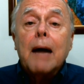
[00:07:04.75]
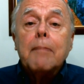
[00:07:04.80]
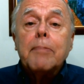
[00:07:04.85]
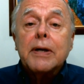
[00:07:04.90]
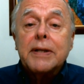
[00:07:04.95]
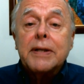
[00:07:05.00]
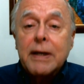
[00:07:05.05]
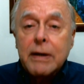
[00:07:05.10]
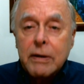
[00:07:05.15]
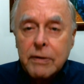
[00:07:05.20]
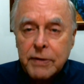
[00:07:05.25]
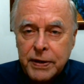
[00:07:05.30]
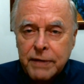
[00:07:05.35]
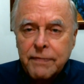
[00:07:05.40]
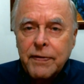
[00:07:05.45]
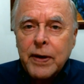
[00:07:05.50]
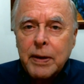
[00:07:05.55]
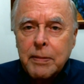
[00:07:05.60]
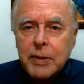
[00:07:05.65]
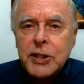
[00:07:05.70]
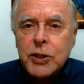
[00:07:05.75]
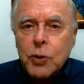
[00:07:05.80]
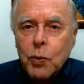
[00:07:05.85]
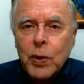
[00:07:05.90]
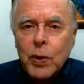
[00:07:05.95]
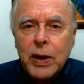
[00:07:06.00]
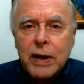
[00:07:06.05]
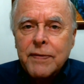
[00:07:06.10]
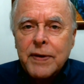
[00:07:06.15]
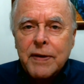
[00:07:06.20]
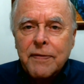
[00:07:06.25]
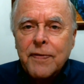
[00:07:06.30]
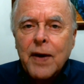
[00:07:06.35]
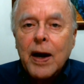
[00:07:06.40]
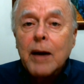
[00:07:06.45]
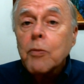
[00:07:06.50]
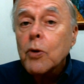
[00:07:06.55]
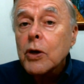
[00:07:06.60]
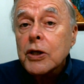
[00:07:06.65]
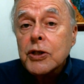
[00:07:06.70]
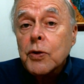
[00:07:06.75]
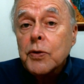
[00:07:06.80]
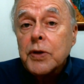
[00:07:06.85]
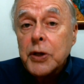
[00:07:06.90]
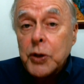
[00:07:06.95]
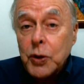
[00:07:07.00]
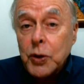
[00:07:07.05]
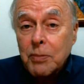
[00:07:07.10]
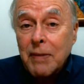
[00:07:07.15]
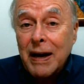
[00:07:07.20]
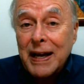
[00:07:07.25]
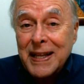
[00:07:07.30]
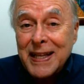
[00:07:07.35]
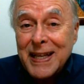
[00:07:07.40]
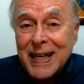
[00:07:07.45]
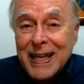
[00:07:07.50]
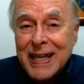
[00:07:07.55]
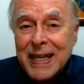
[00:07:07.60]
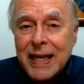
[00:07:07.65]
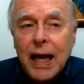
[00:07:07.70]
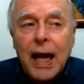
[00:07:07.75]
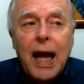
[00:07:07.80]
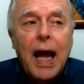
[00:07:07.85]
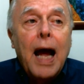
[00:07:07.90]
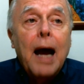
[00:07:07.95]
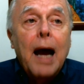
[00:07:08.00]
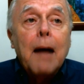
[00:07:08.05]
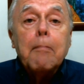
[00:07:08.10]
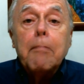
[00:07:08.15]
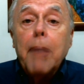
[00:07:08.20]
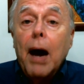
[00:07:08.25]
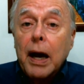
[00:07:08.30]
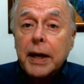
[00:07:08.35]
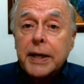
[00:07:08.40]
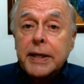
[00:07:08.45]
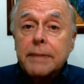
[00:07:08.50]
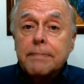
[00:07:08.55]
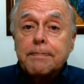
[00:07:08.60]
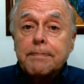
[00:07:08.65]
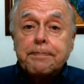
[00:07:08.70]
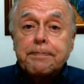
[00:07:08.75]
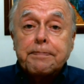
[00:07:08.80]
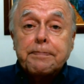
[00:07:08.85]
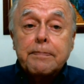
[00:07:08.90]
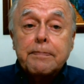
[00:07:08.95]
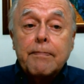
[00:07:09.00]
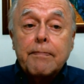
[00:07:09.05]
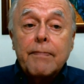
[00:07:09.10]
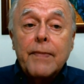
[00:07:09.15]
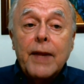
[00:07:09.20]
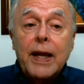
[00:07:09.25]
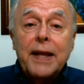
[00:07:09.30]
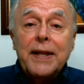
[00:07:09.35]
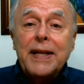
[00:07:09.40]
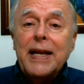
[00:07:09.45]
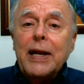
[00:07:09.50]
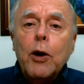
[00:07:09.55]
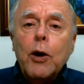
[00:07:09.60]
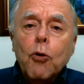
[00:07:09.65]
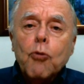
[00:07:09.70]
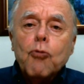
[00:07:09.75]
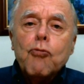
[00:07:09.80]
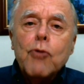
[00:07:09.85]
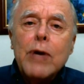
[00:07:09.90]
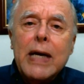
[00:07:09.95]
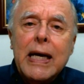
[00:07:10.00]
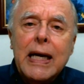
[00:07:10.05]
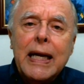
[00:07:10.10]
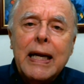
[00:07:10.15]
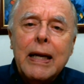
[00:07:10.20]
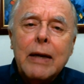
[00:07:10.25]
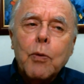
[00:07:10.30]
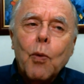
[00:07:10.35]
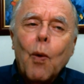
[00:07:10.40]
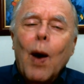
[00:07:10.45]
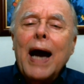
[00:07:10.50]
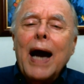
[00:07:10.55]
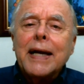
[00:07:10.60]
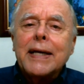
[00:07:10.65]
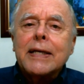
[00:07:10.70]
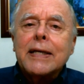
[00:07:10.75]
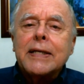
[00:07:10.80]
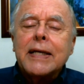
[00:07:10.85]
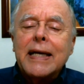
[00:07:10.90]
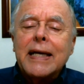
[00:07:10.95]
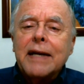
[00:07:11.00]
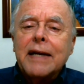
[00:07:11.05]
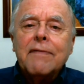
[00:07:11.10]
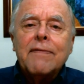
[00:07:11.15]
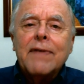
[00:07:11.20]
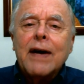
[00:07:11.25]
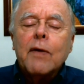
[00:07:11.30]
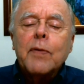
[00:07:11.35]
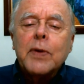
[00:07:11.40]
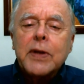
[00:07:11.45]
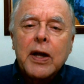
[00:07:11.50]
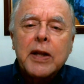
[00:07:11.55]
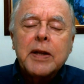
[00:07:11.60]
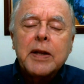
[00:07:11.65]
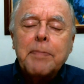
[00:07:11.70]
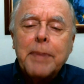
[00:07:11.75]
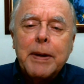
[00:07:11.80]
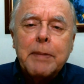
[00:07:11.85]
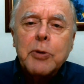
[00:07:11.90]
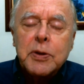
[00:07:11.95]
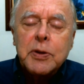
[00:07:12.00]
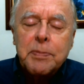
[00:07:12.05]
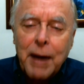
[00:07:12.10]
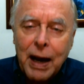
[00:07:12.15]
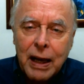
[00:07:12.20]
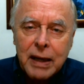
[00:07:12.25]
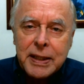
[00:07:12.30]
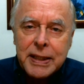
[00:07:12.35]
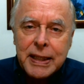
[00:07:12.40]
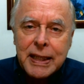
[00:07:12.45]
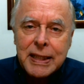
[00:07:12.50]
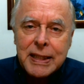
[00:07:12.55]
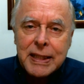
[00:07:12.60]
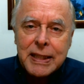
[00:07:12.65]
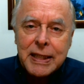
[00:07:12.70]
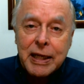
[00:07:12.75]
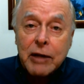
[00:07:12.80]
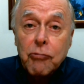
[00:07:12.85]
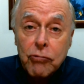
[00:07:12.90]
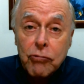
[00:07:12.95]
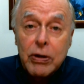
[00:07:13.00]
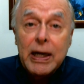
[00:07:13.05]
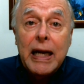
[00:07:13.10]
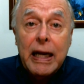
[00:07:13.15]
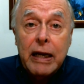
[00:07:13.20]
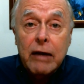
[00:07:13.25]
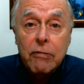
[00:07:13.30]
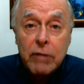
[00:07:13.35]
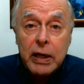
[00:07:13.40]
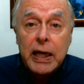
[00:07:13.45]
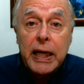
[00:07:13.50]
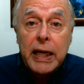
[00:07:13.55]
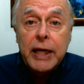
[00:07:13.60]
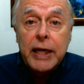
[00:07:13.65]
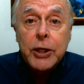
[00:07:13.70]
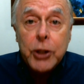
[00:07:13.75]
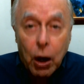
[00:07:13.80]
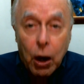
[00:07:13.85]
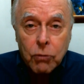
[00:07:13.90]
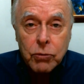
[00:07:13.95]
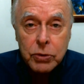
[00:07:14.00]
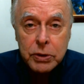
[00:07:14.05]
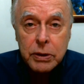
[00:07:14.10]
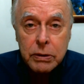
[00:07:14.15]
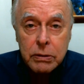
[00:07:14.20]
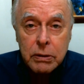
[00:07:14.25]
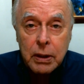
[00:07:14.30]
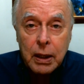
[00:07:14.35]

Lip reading: But they're very much aware of it, far more so than you might think. But they don't really want to get involved with other people's politics. They really, really don't.